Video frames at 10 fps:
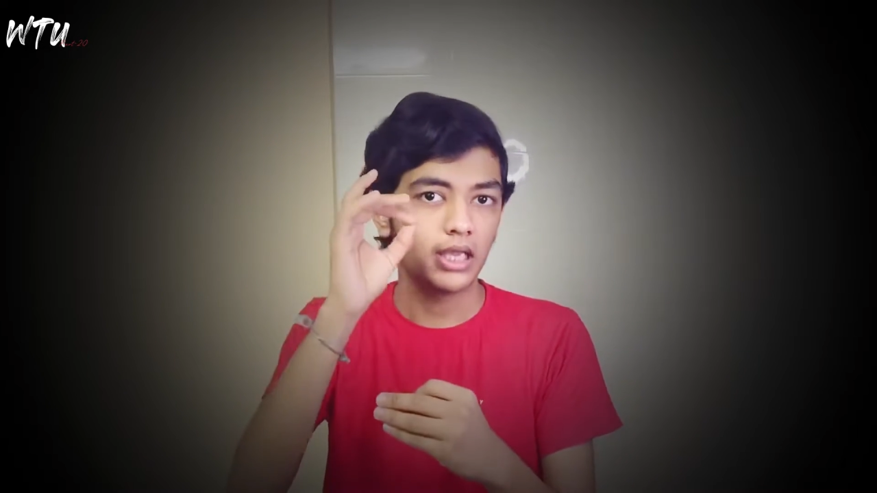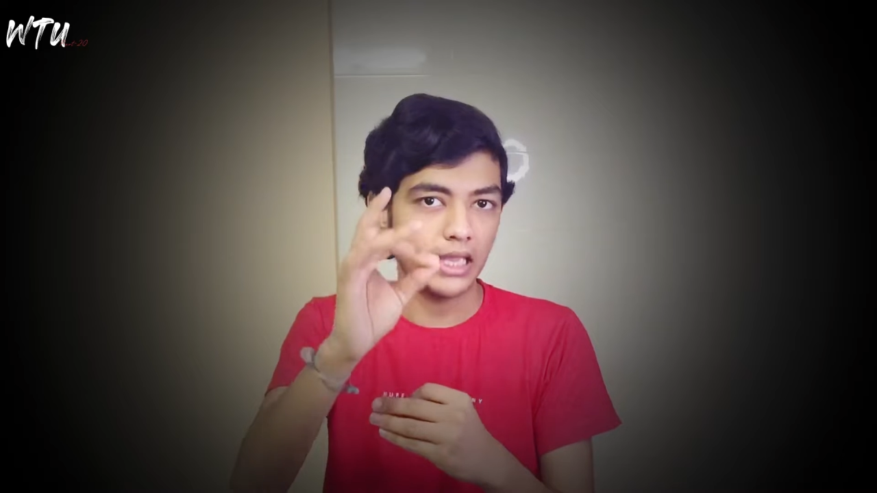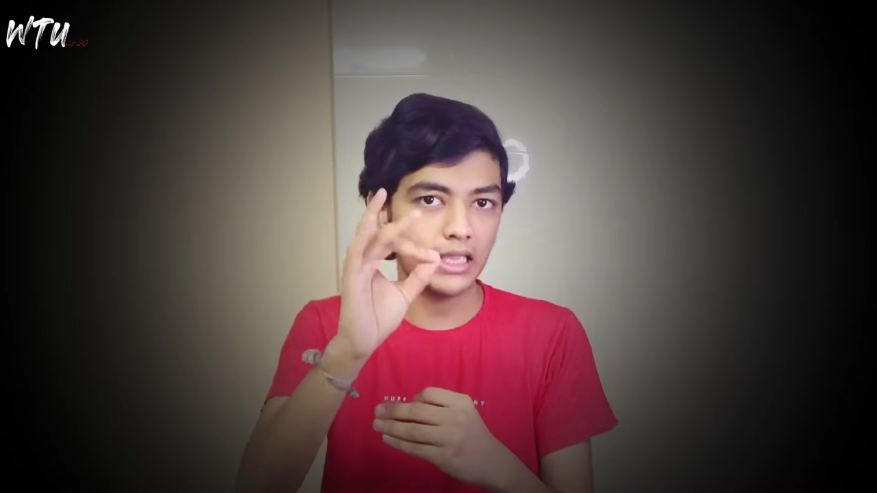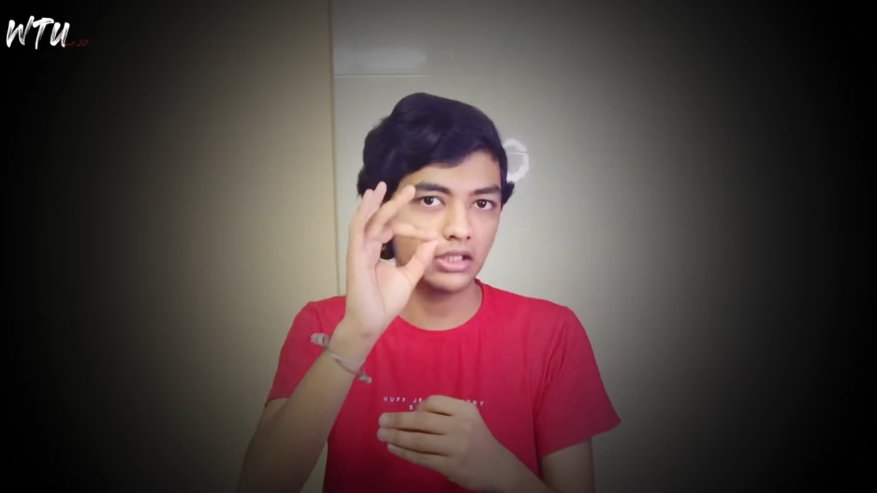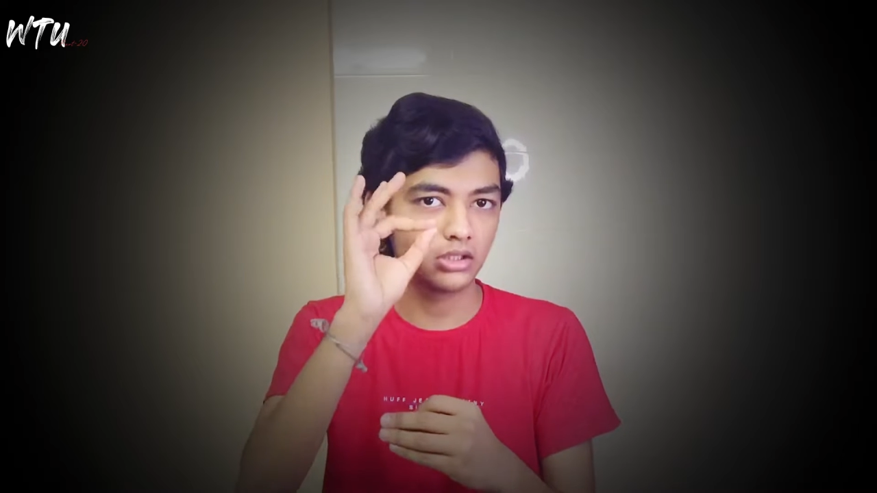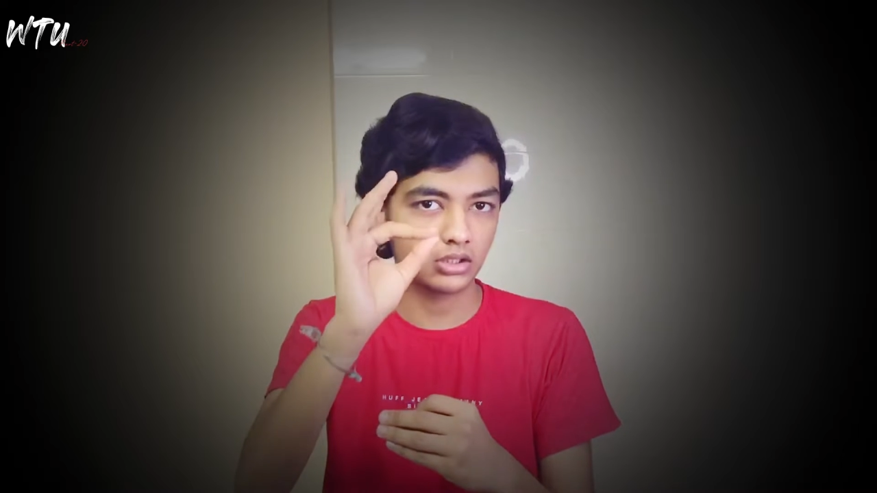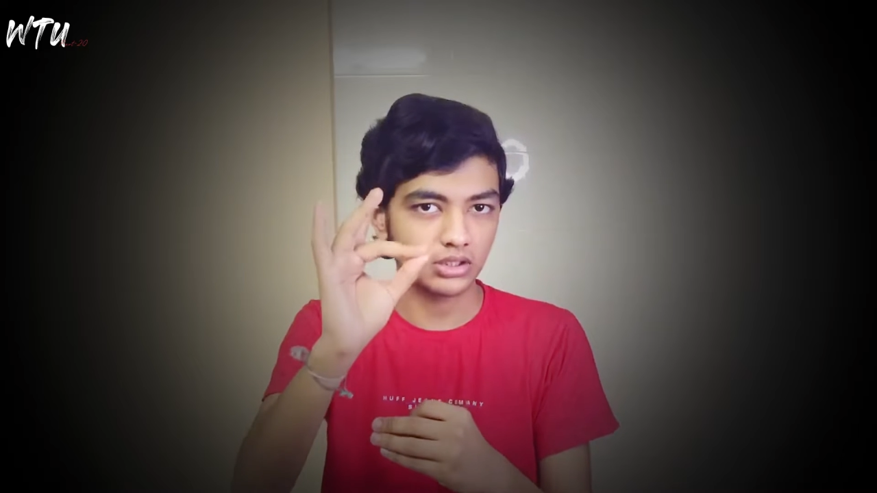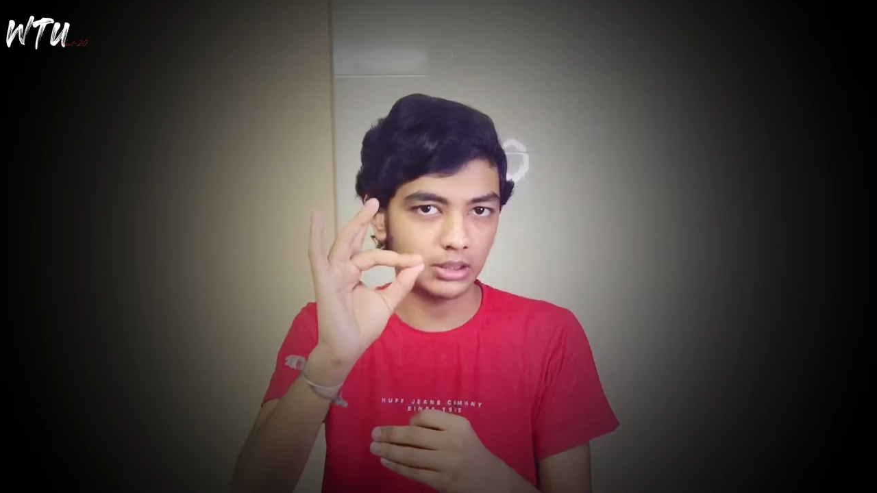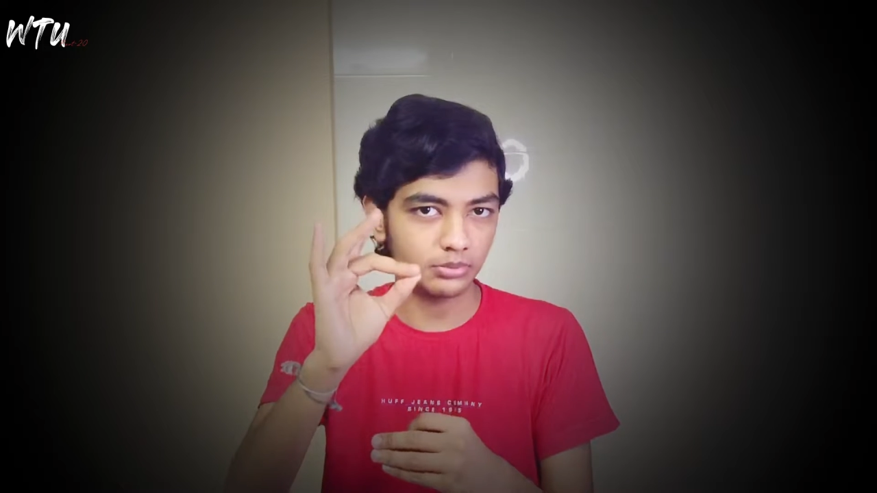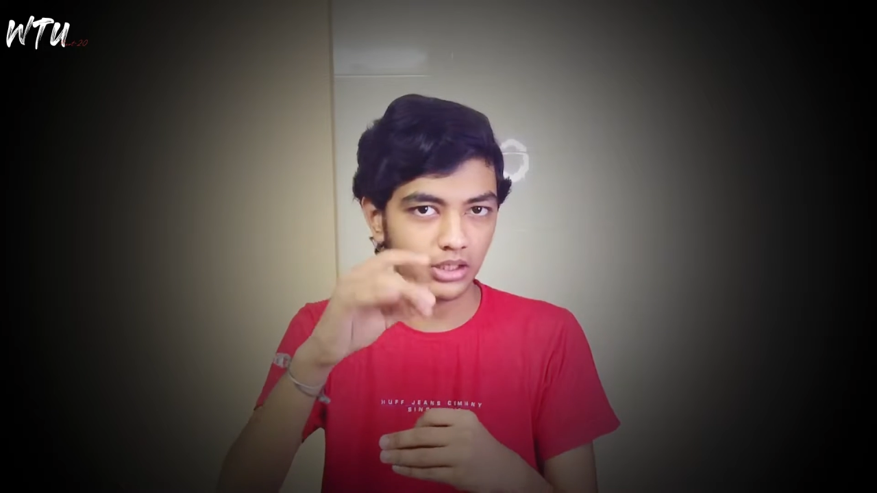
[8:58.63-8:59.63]
and the
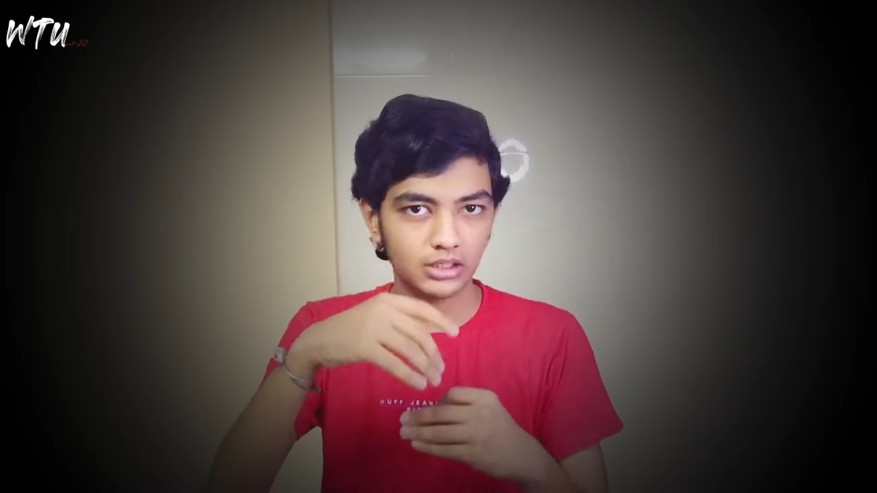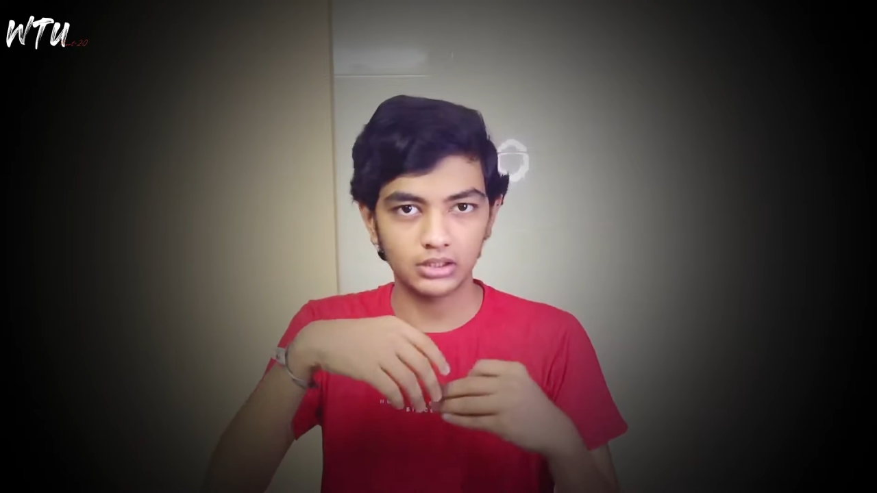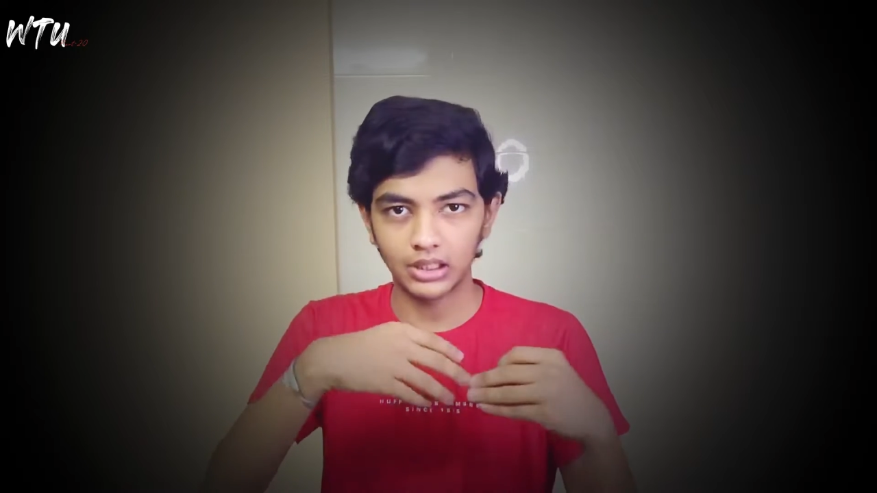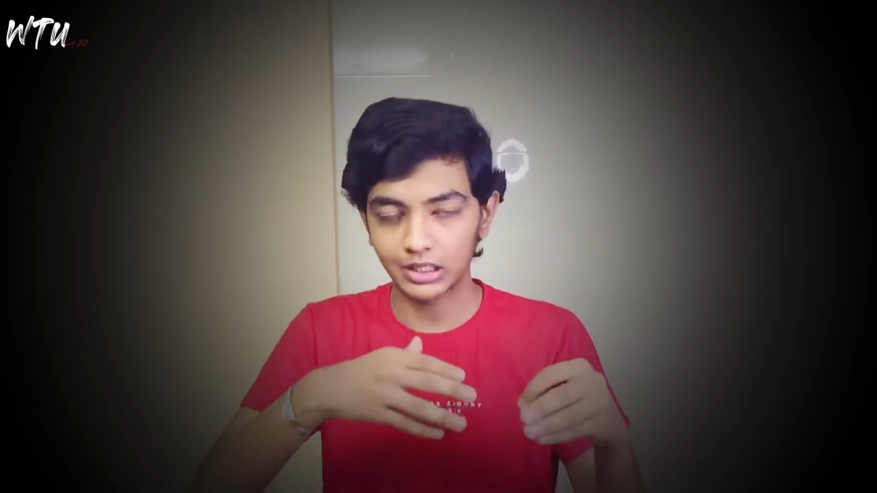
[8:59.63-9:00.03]
Snapdragon